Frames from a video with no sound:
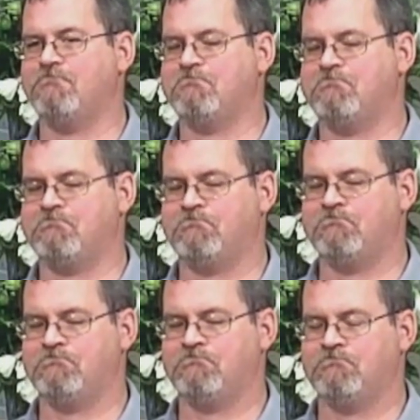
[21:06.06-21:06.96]

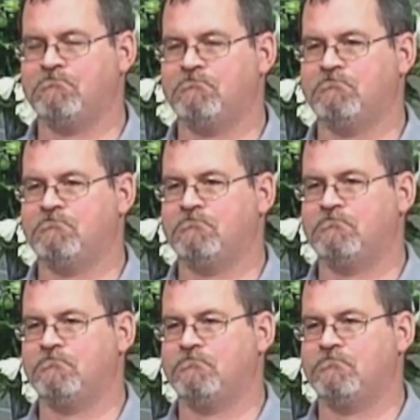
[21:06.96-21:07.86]

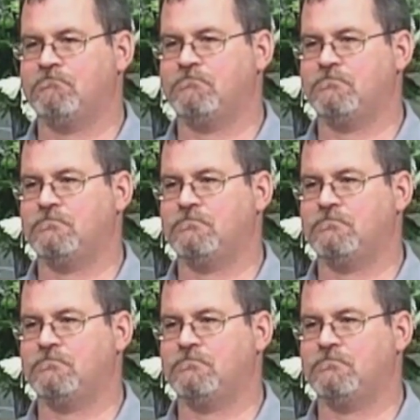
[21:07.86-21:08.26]
No one is speaking in this clip.